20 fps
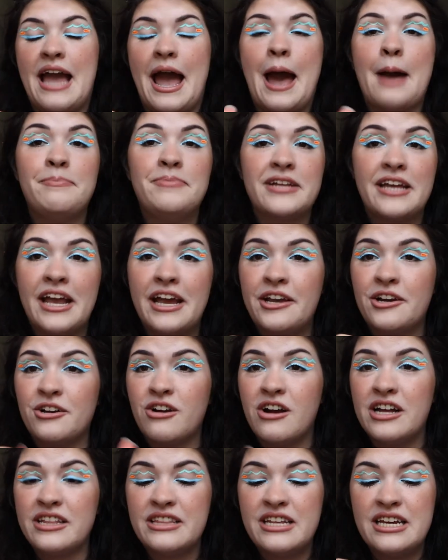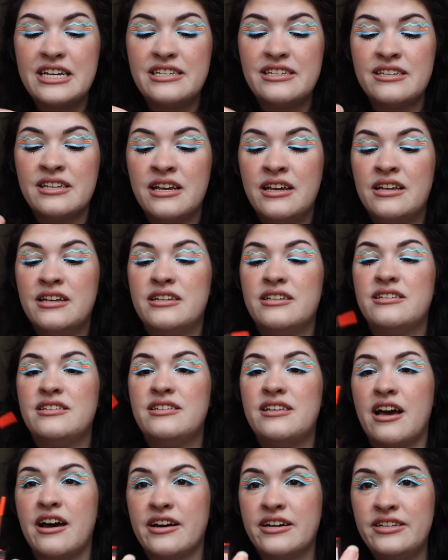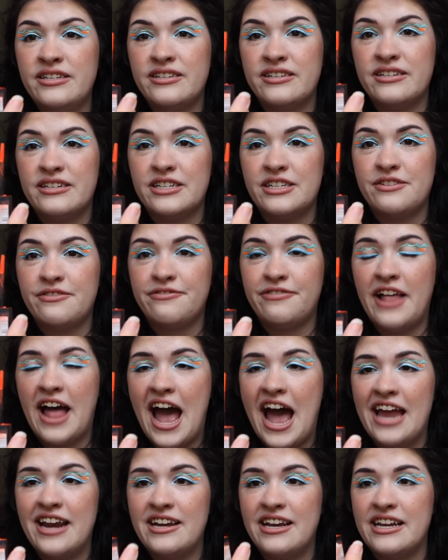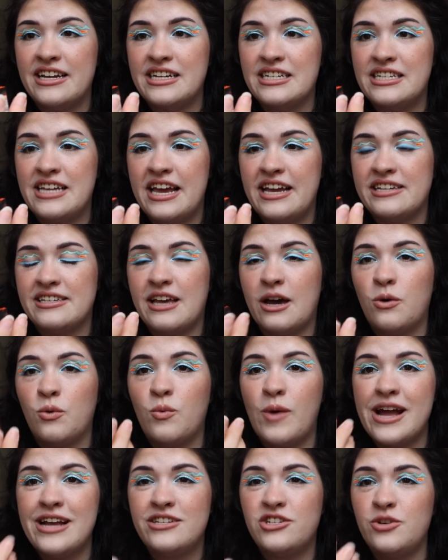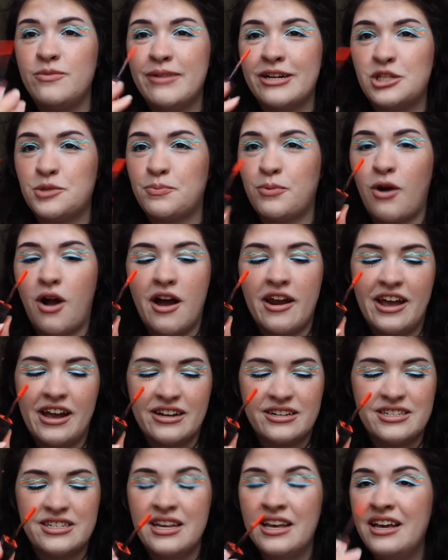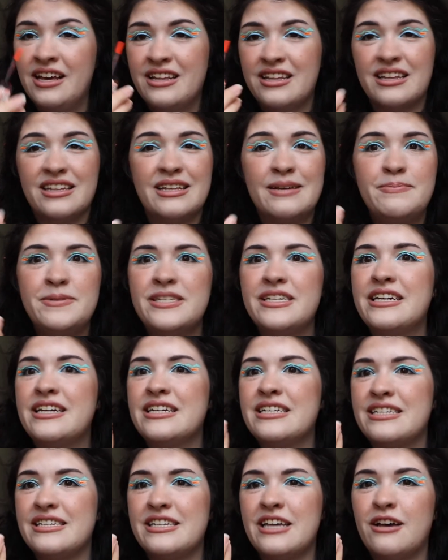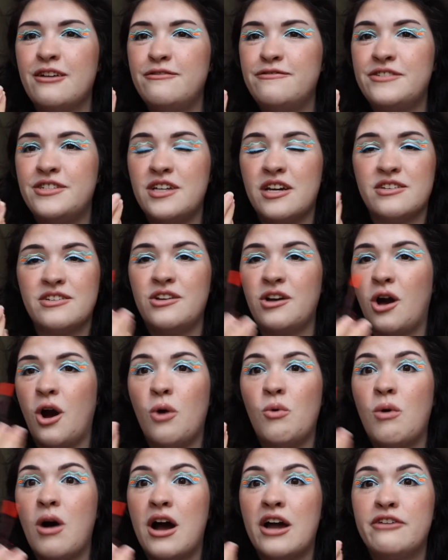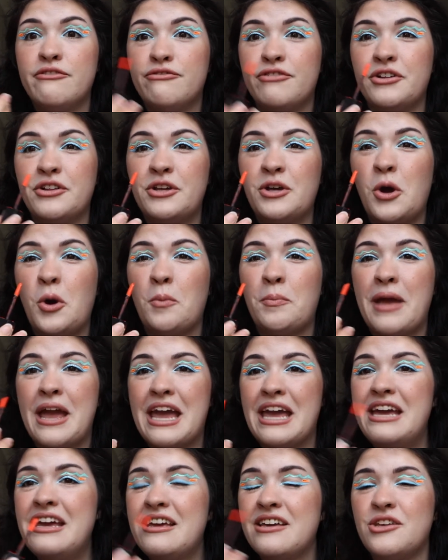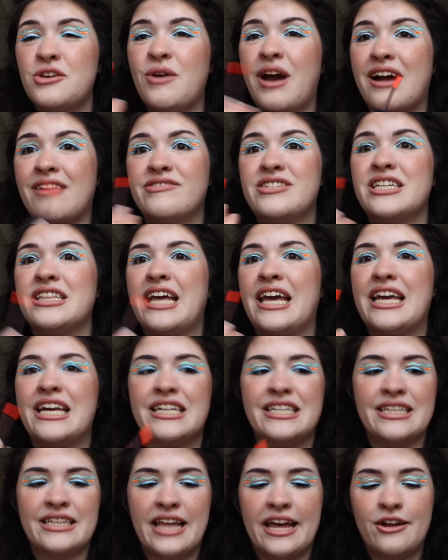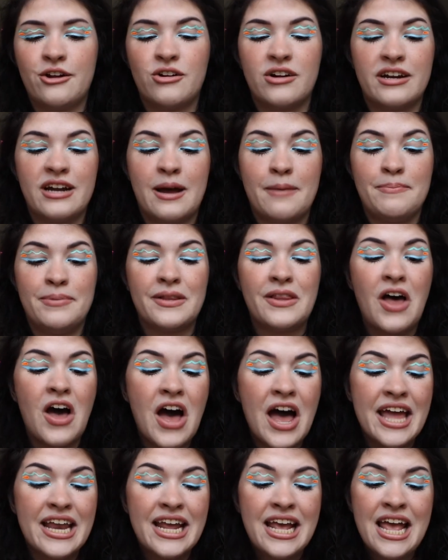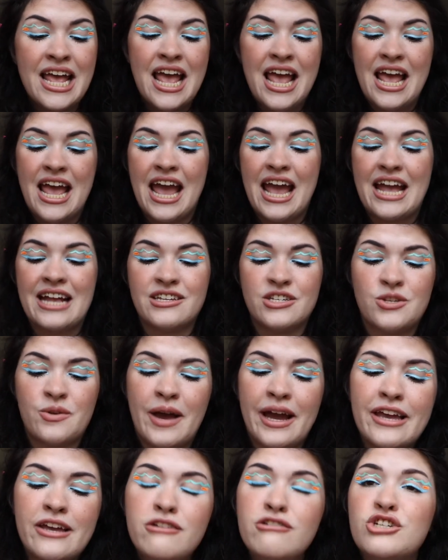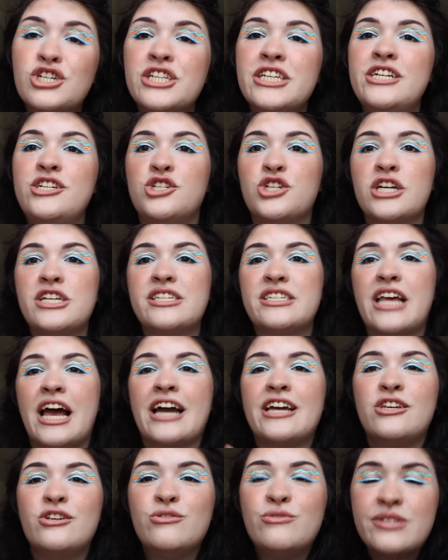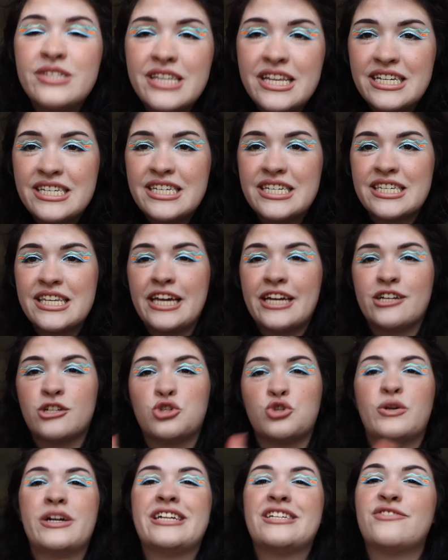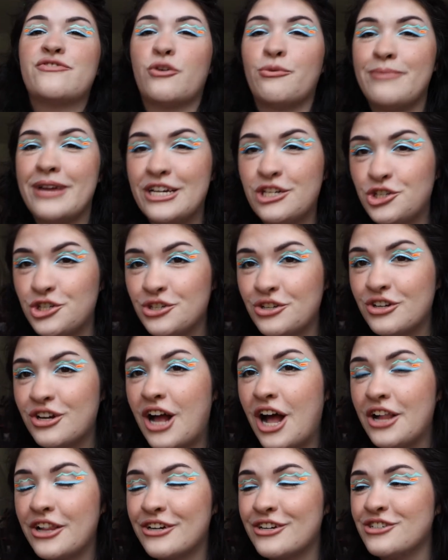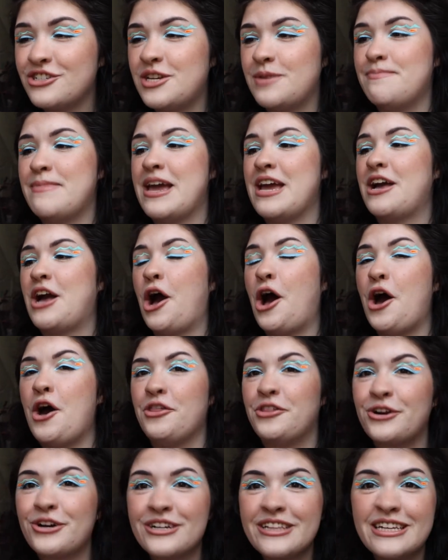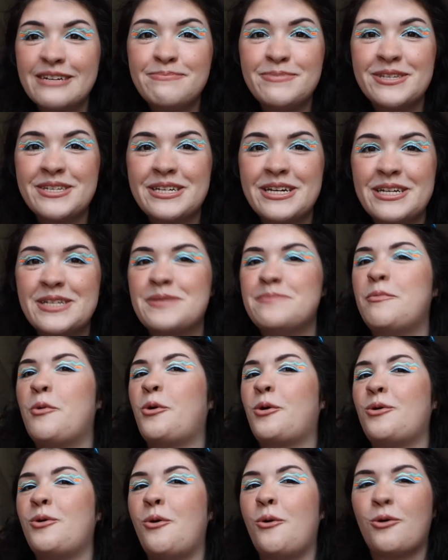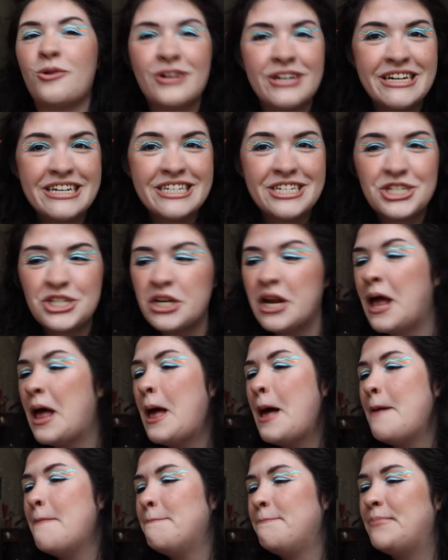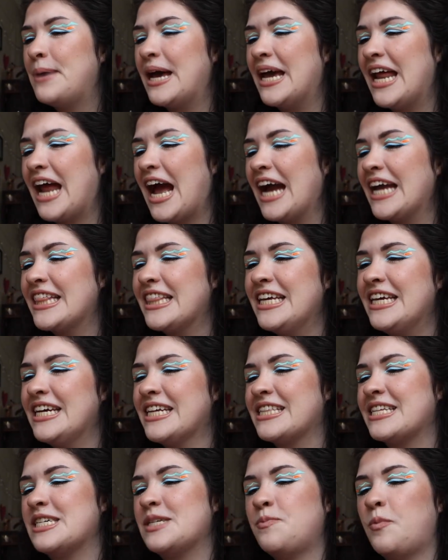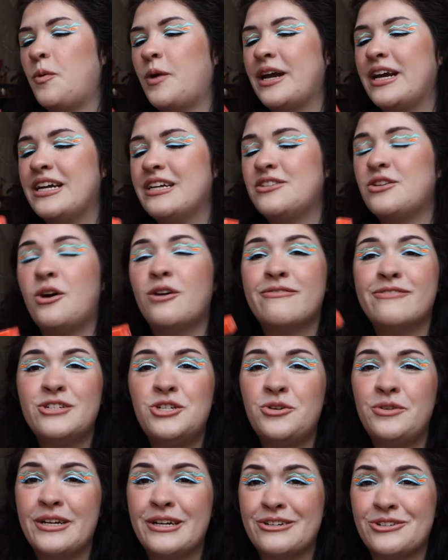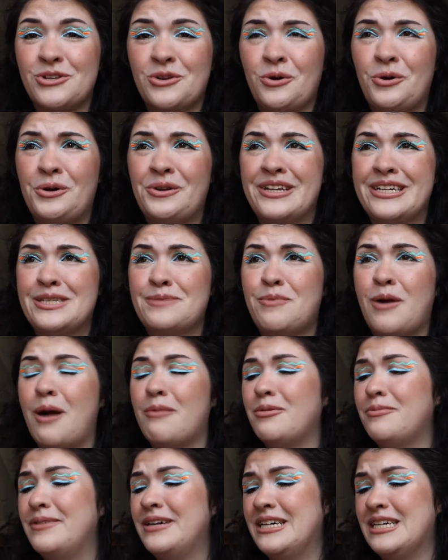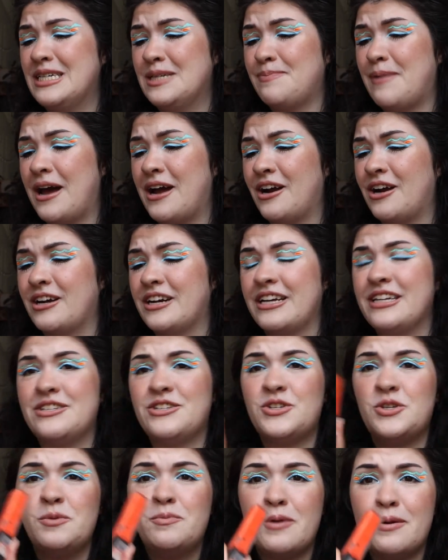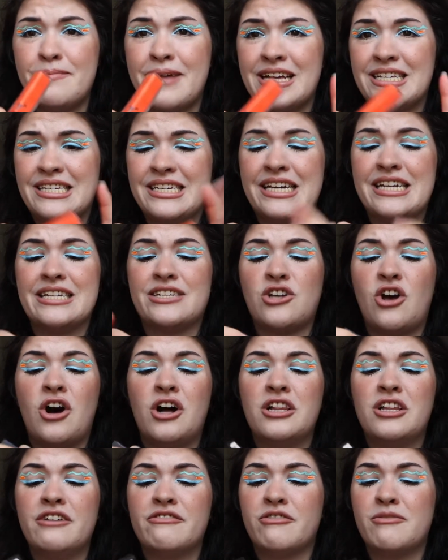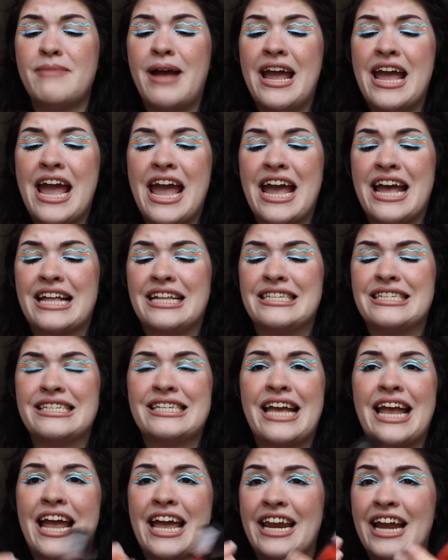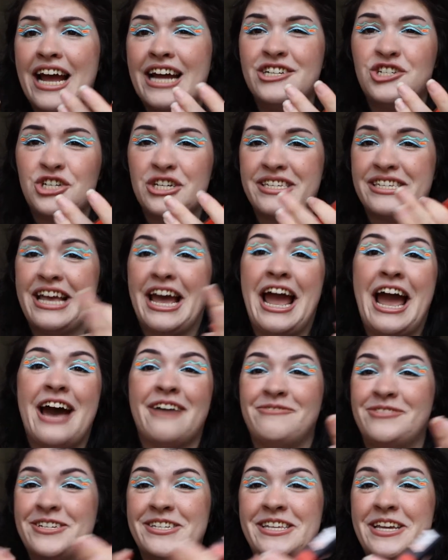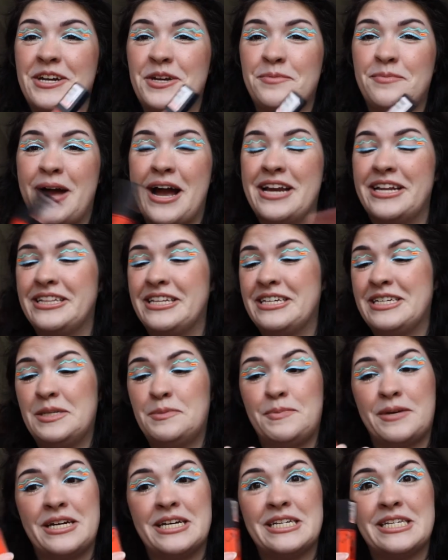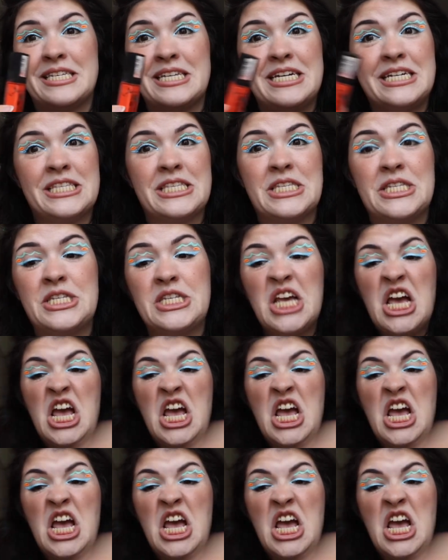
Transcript: applicator on this sucks. It's flat and it takes out way too much product. The lipstick itself doesn't go on fully opaque. You have to like layer it up a lot. And so I usually just, I use this as like a transformational color to make other lipsticks more orange. But I think at this point, it's over two years old, it's probably expired, it's super messy, it's all over my hands, and I just I have to say goodbye to this because it's